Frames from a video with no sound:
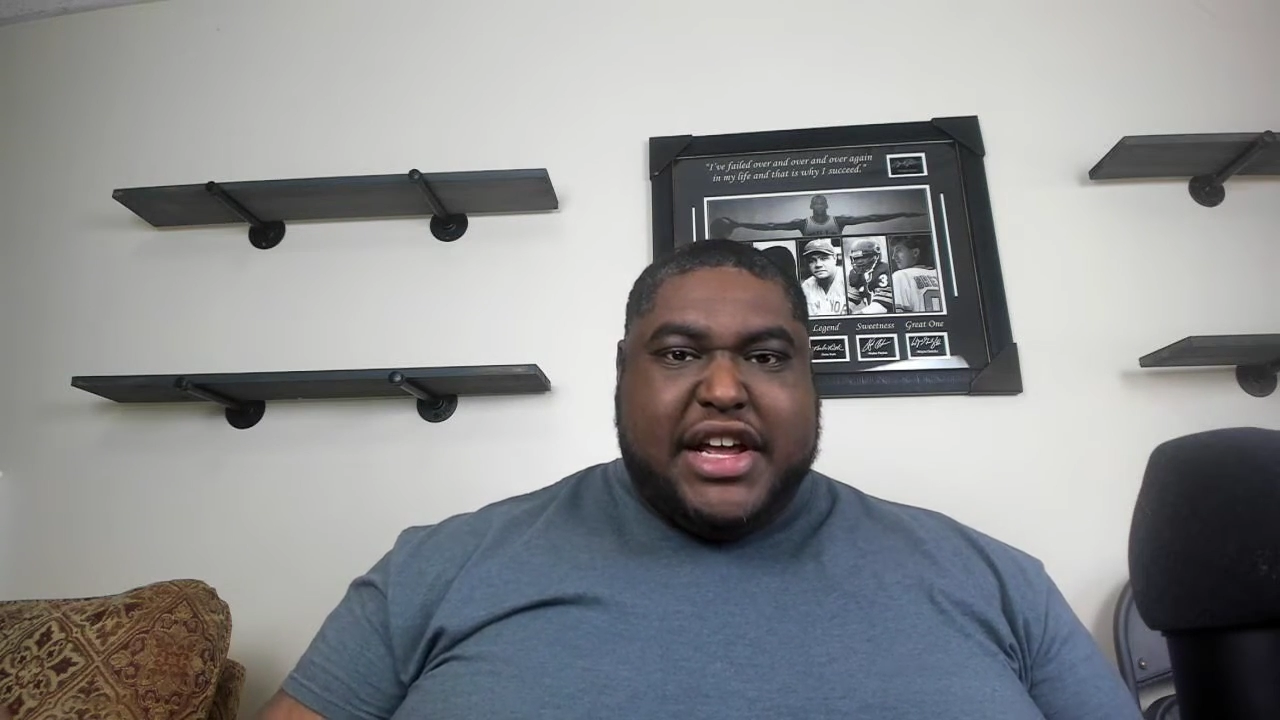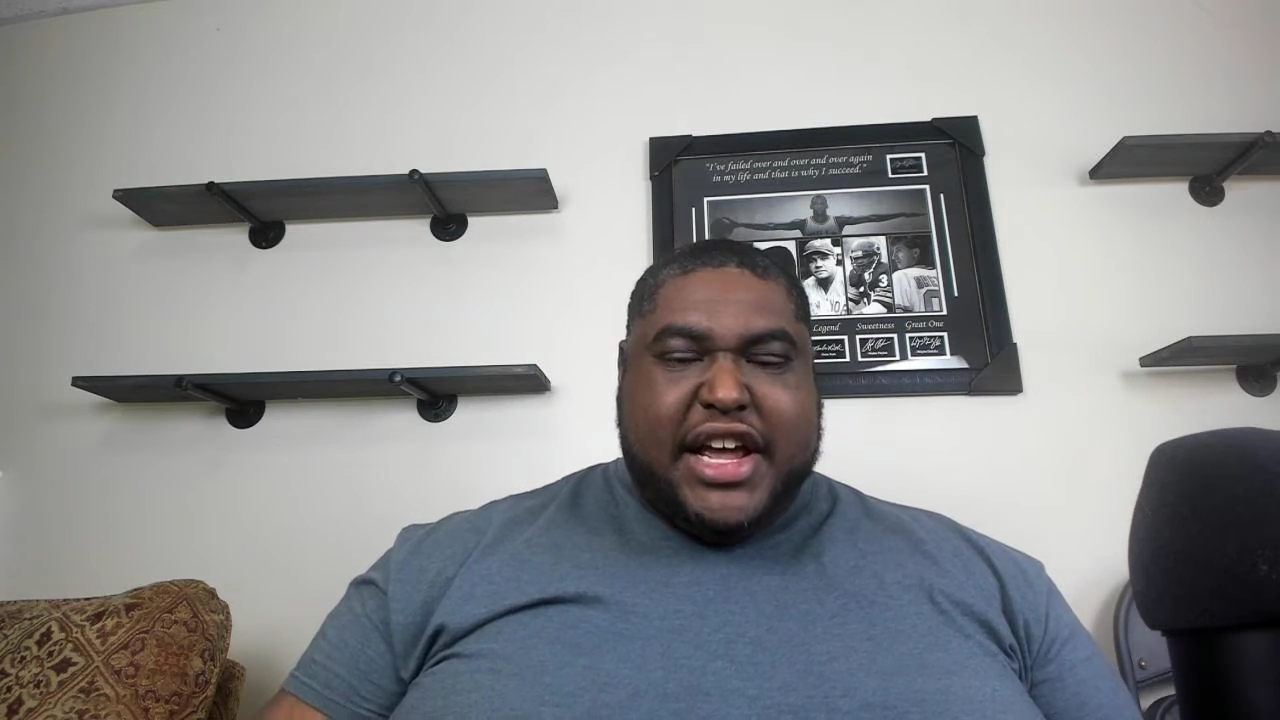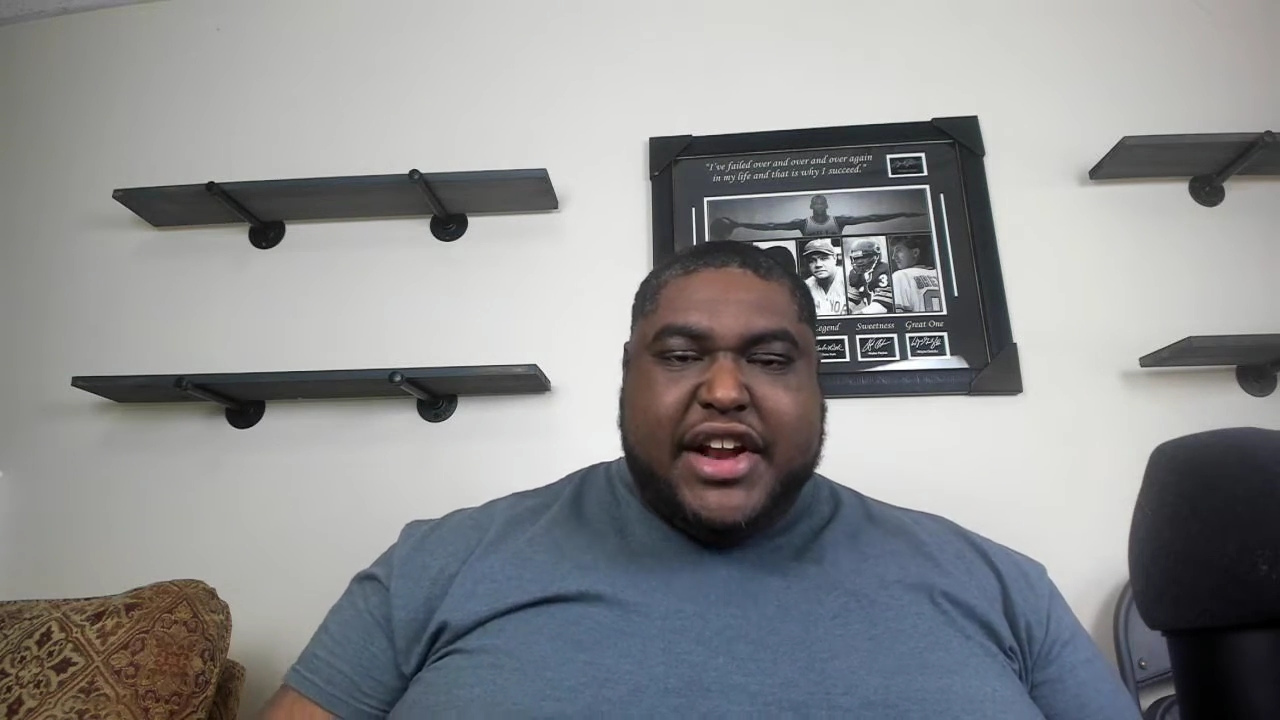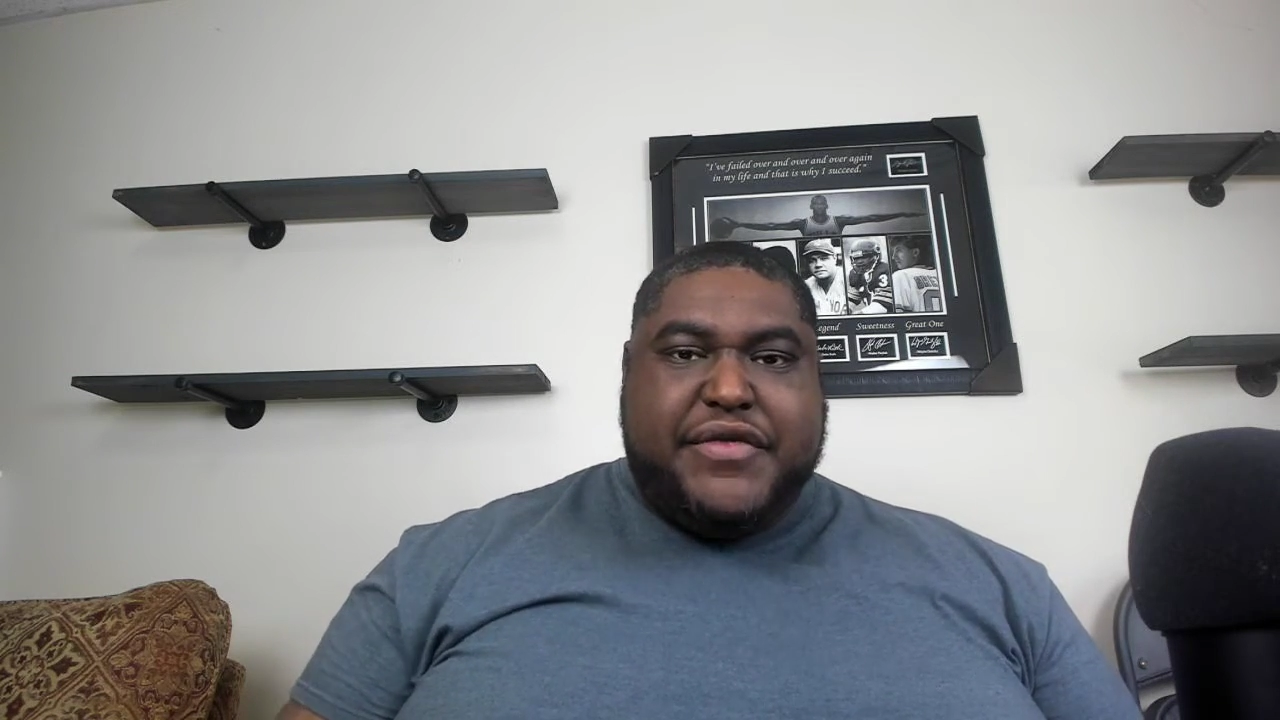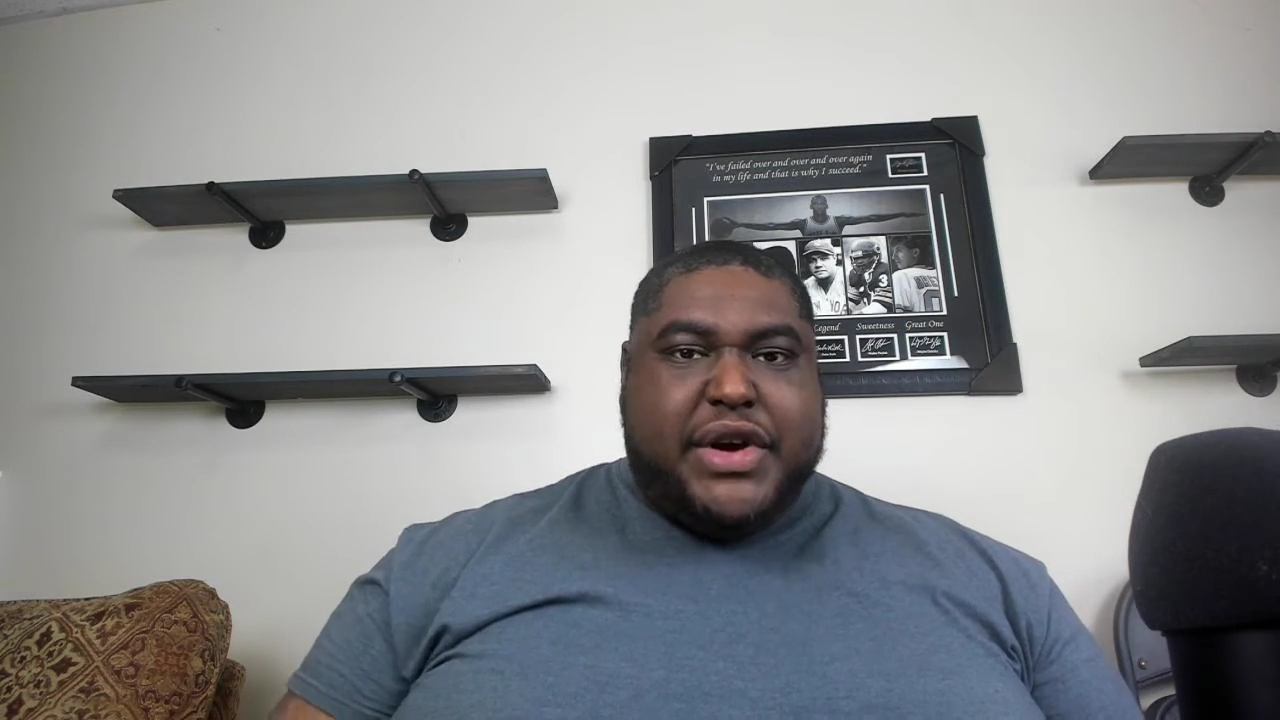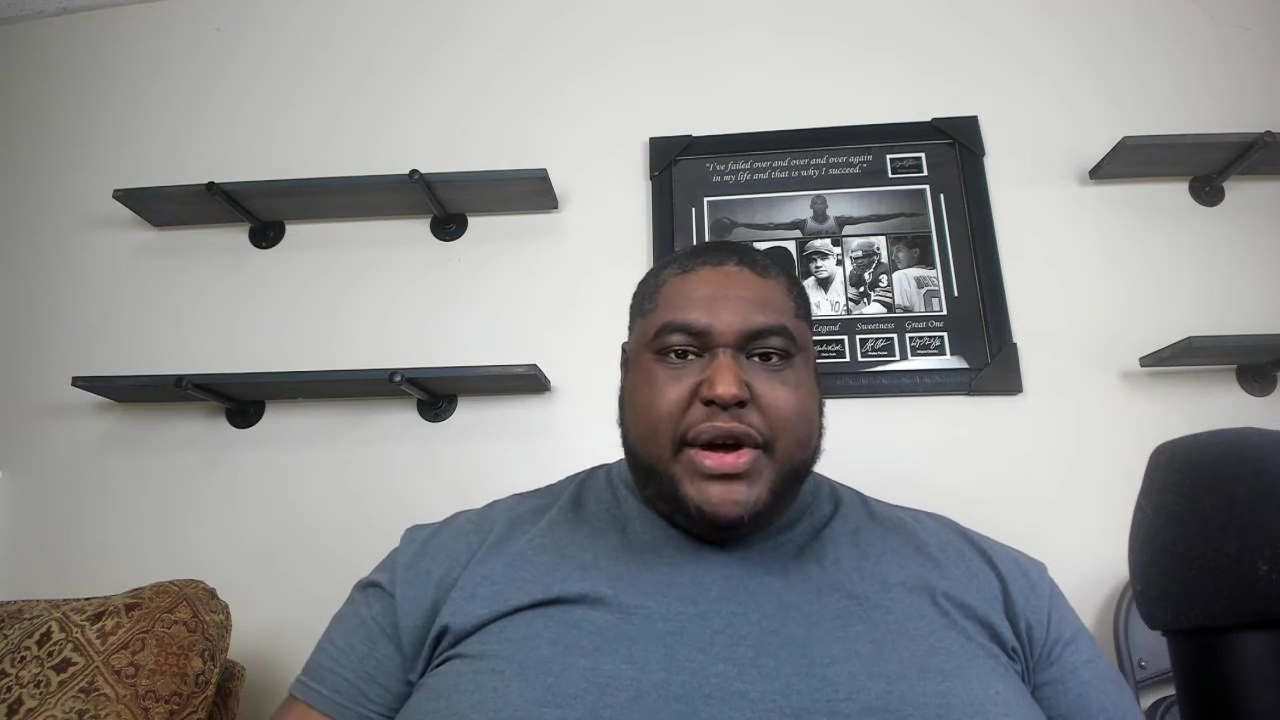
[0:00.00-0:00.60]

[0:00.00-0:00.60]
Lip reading: NFL